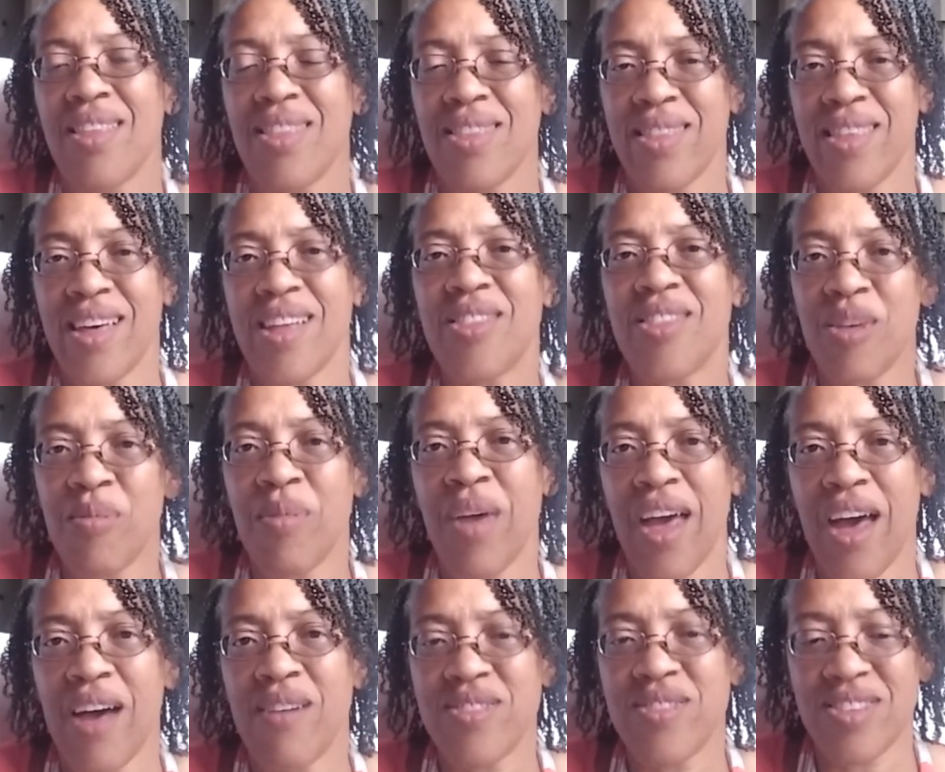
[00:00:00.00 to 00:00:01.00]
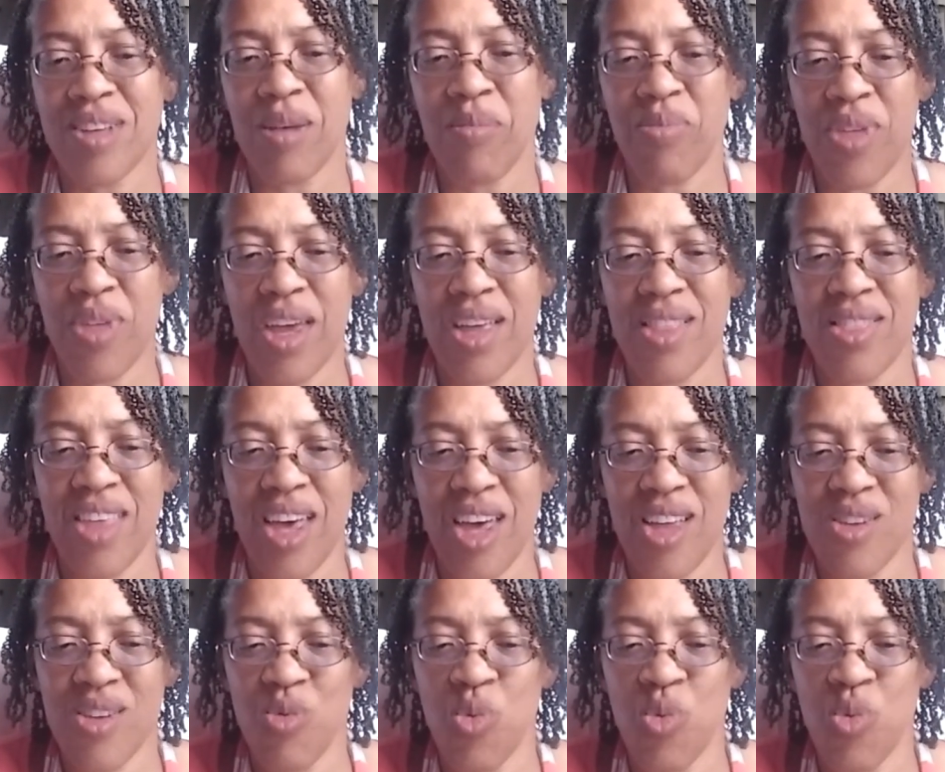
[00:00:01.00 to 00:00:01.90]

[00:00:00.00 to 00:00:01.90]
Let them have something that